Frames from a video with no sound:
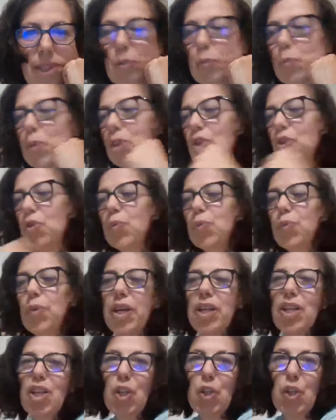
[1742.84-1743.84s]
And when you're
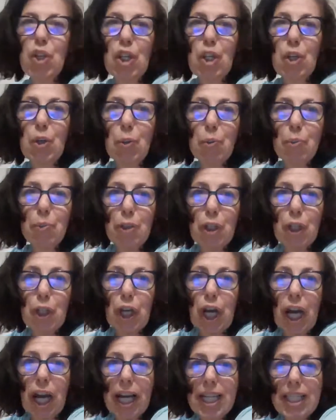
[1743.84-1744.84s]
ready, you can open
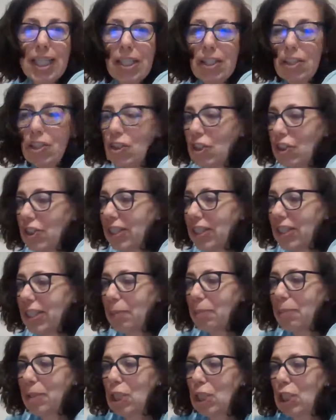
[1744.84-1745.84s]
your eyes and just
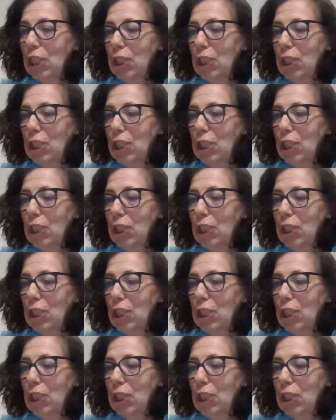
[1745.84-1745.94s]
let me